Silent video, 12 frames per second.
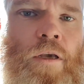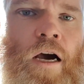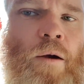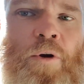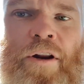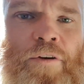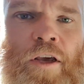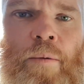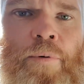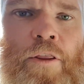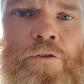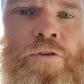I'm not even going to
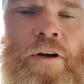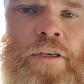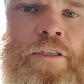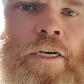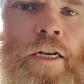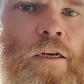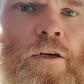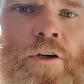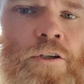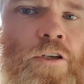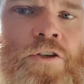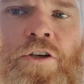bother trying to sell it
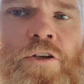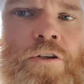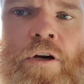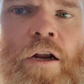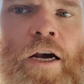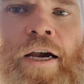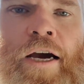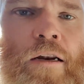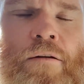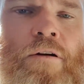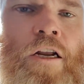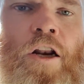because it's just not,
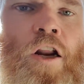I don't